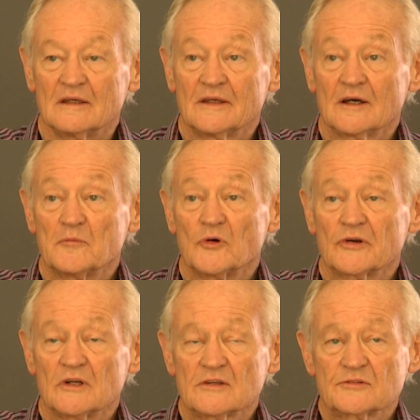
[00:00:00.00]
Yeah, more
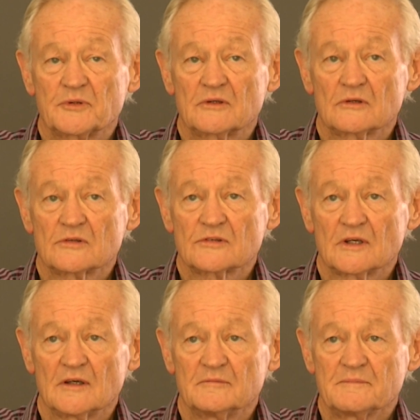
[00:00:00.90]
or less, because
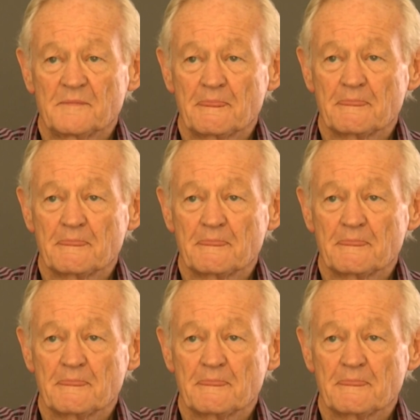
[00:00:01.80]
the